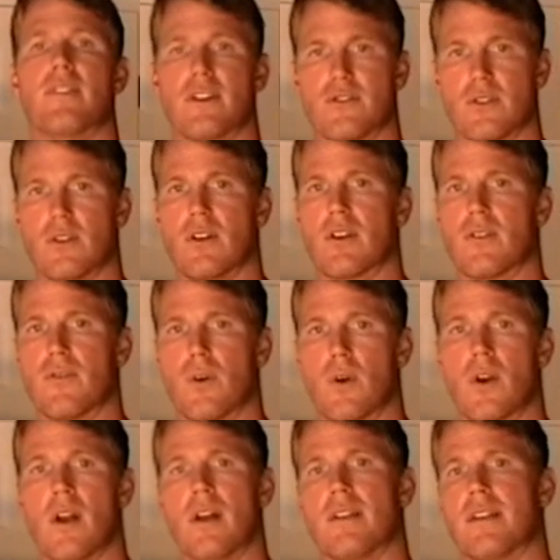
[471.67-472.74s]
that you're looking
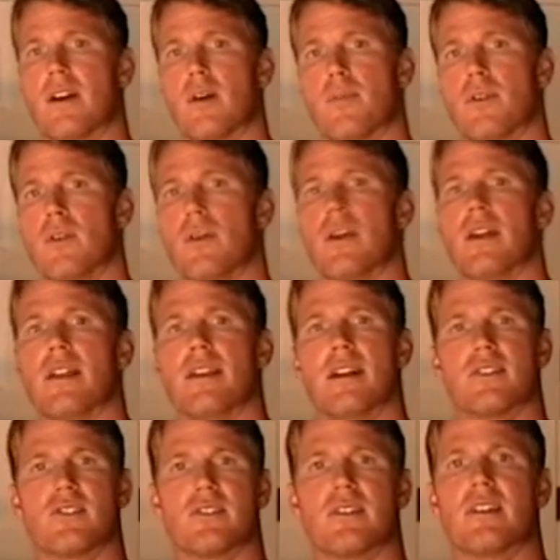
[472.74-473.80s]
for to help you
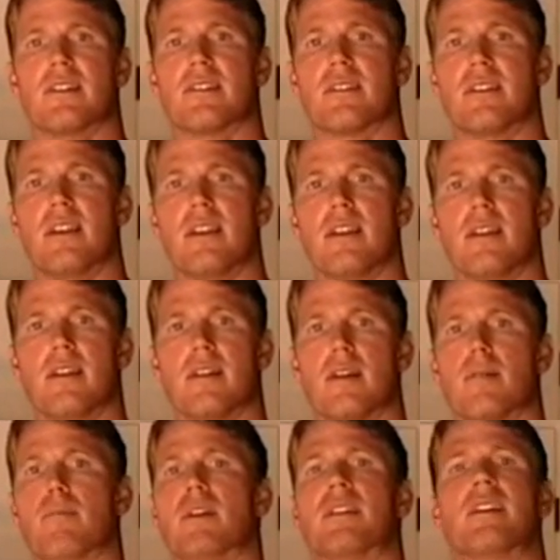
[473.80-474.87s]
not just get skinny,
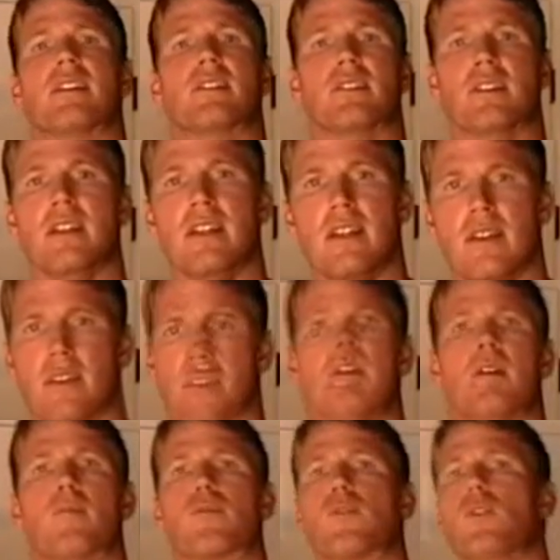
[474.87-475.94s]
but get lean,
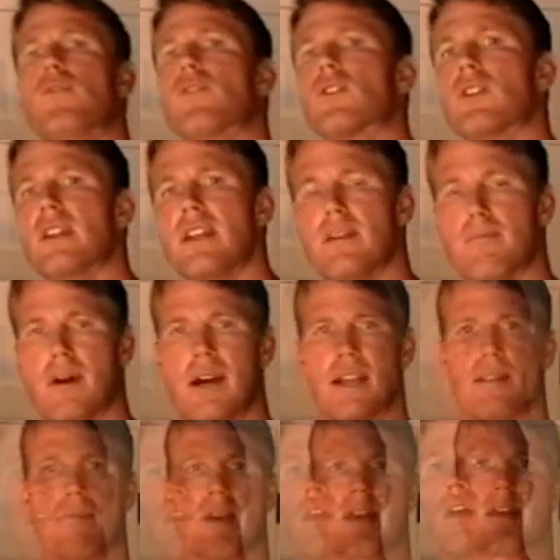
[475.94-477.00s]
improve your lean
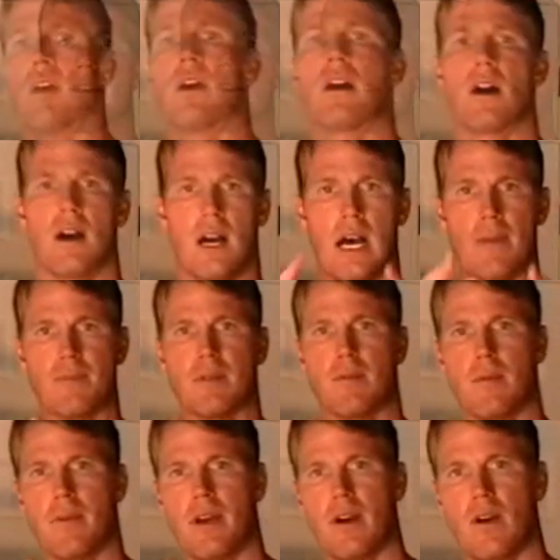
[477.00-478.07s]
body mass.
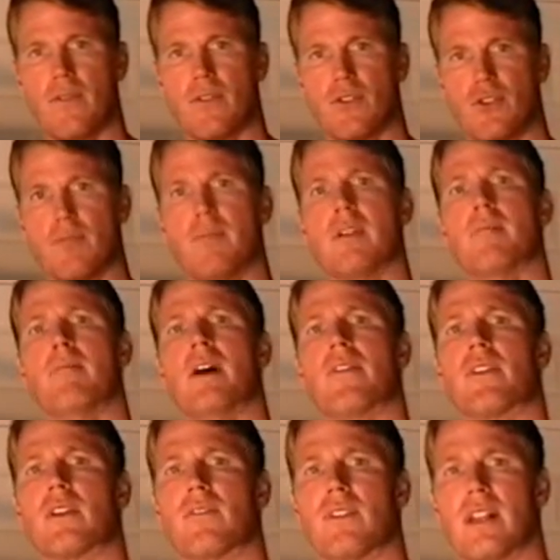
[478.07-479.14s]
Optimum health should be a
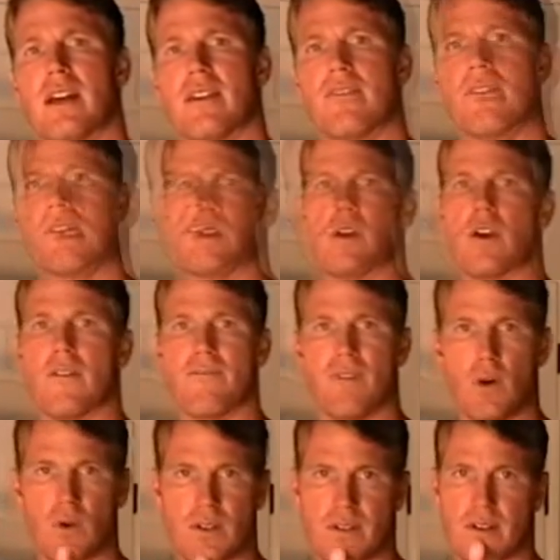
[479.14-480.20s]
method of life.
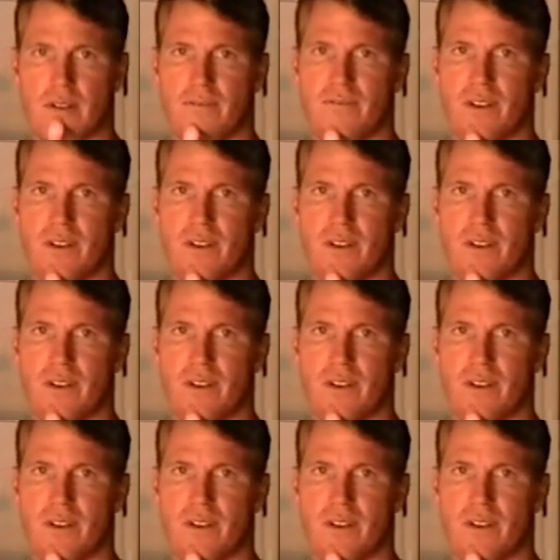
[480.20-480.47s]
Focus on